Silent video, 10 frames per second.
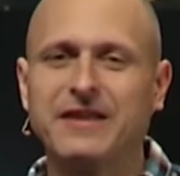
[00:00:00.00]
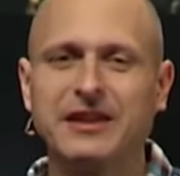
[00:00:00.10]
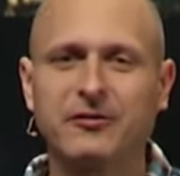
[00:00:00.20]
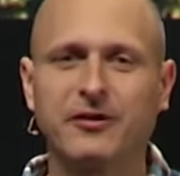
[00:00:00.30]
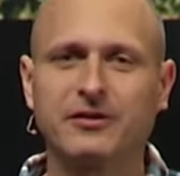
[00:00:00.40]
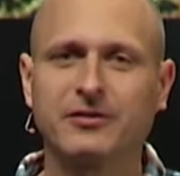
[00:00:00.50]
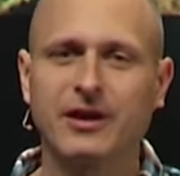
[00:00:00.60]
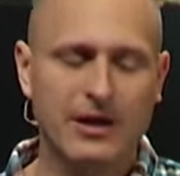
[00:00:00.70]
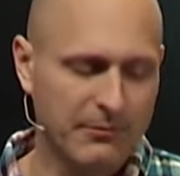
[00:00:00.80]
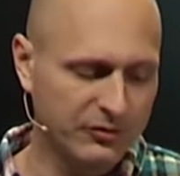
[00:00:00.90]
the difference
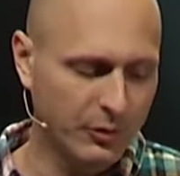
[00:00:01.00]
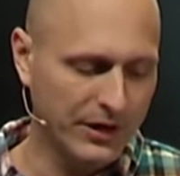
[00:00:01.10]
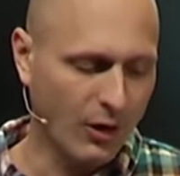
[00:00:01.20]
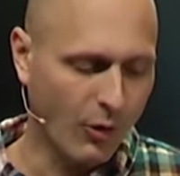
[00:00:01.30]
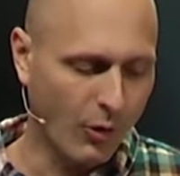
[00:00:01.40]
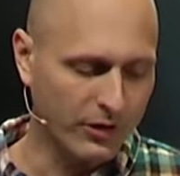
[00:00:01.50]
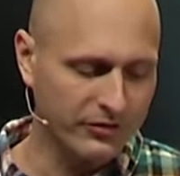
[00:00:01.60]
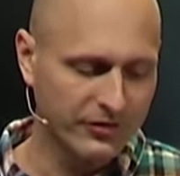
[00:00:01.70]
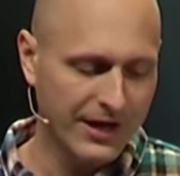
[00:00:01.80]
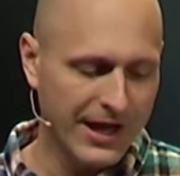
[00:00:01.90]
between a
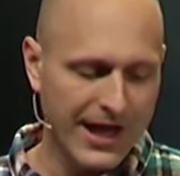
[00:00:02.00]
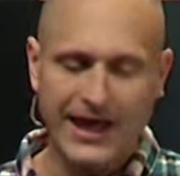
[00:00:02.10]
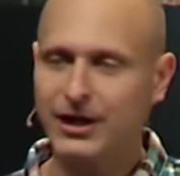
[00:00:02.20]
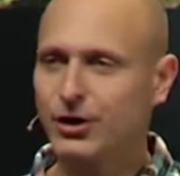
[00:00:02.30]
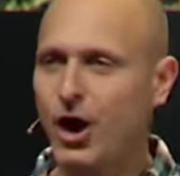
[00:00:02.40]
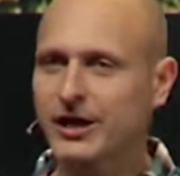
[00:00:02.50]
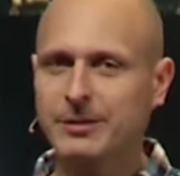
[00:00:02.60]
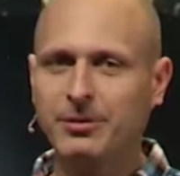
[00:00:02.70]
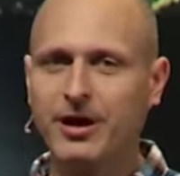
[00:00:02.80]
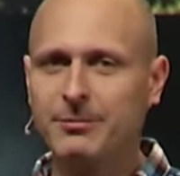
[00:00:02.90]
horse and a donkey,
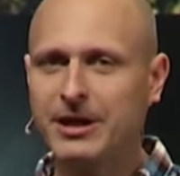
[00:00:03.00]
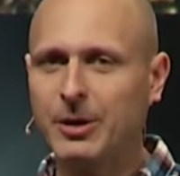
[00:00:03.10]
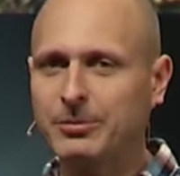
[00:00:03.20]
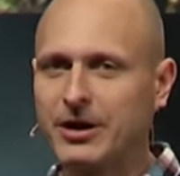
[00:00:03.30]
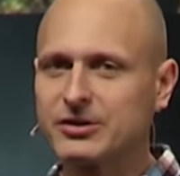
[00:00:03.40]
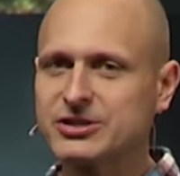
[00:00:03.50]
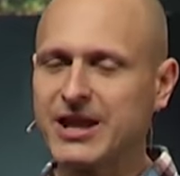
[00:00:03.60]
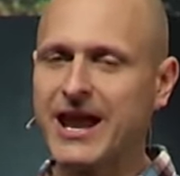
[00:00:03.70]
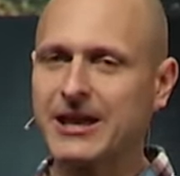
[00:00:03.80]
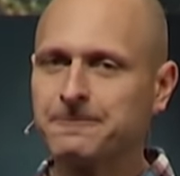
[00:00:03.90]
but let me help you
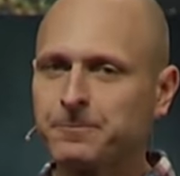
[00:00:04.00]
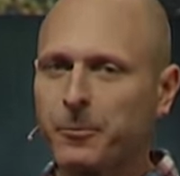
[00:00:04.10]
understand.